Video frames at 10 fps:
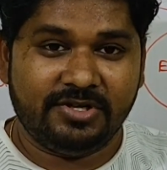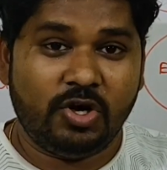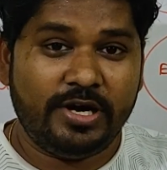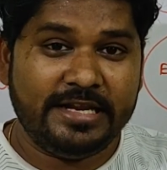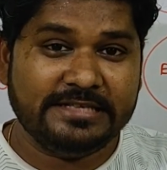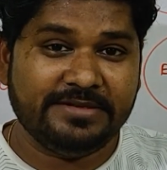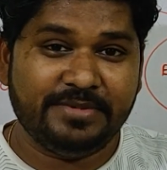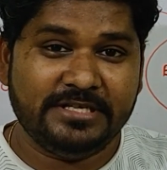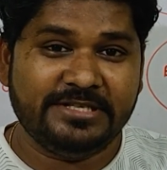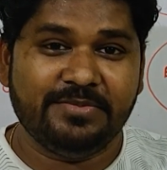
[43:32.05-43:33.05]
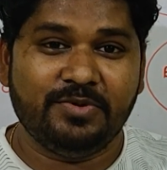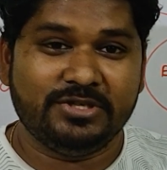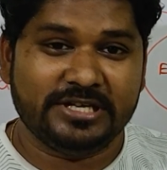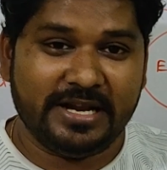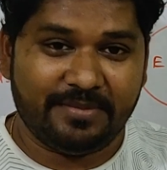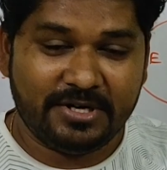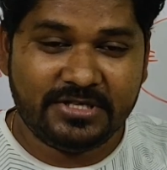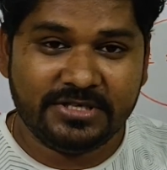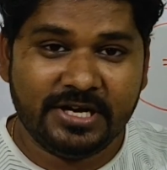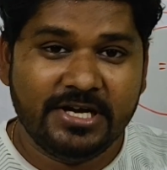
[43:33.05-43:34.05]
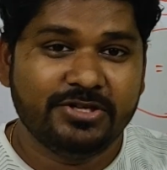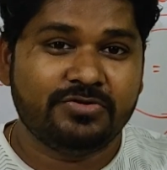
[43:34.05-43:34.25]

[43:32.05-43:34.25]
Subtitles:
not in CBSE board syllabus.